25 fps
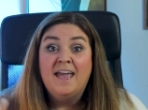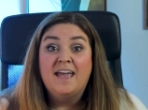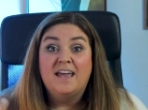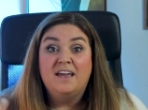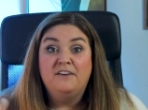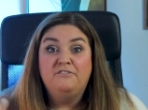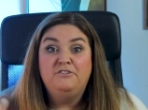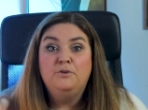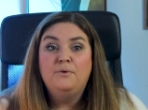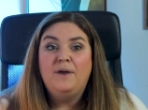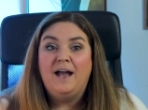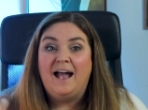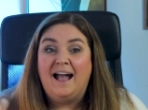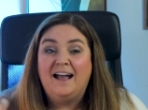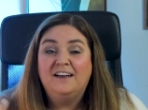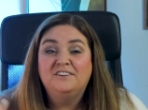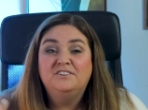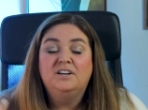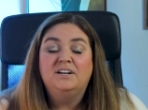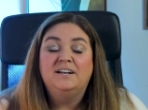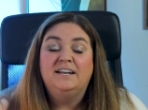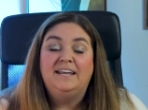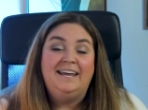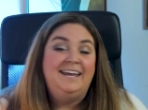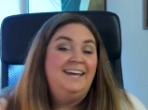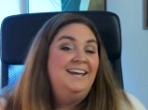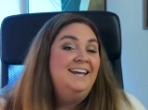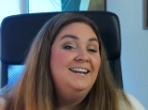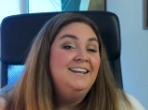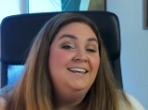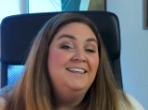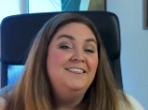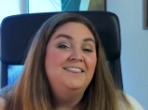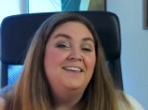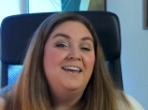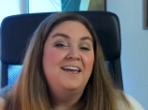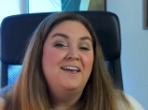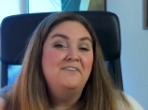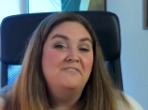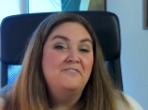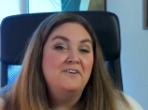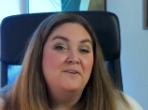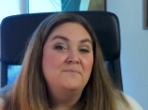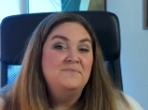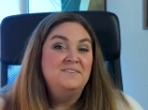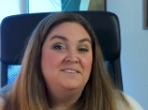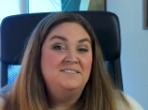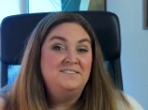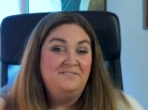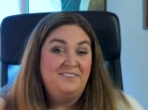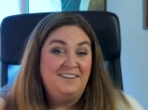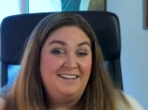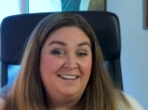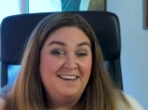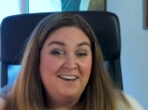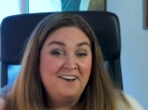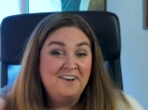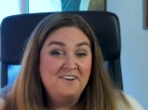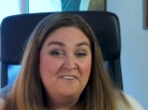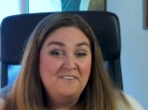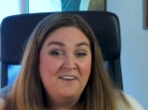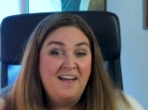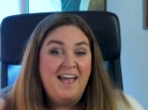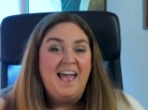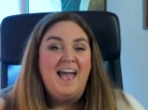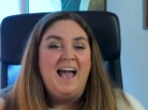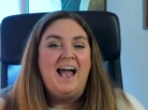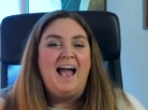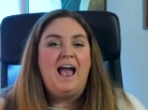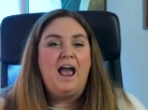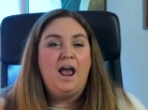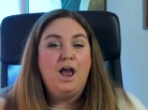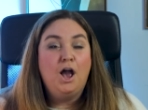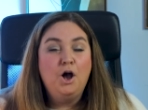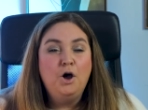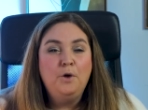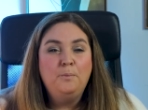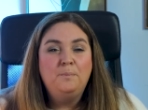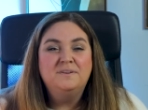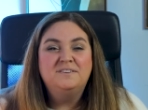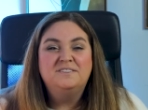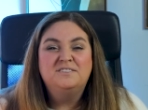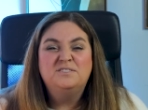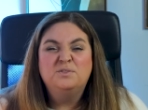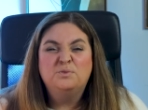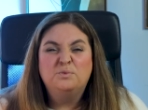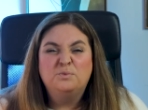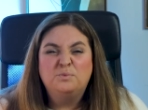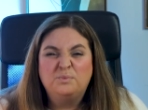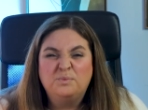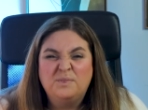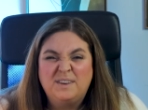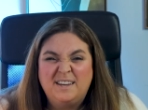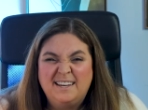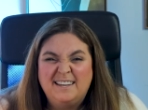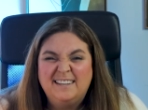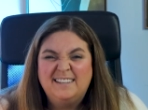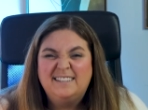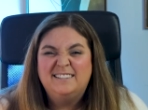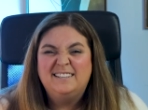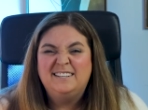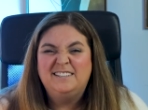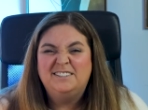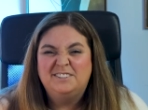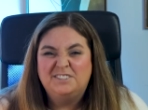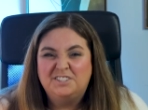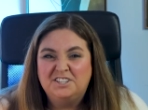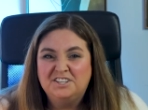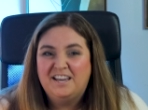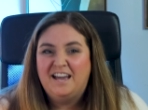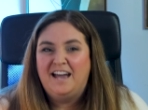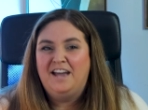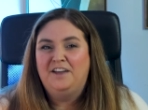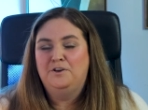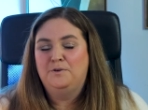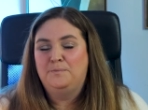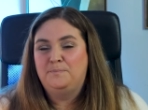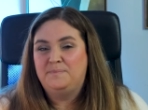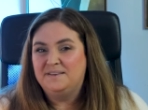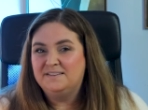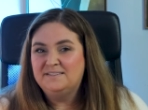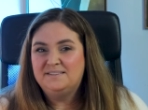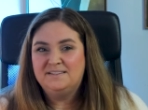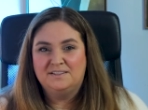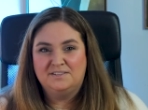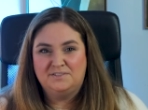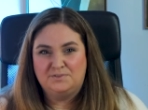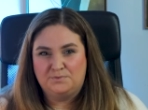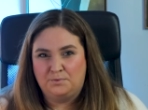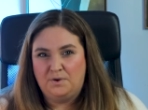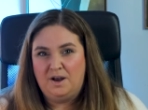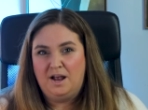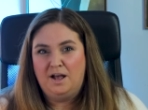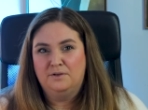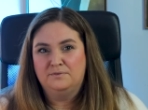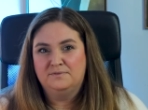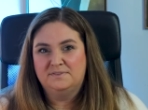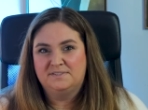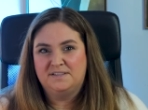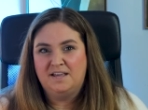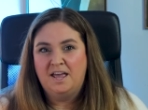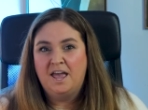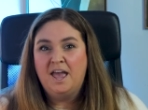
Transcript: If you act on anything from this video, I hope it's to really look at your busiest rounds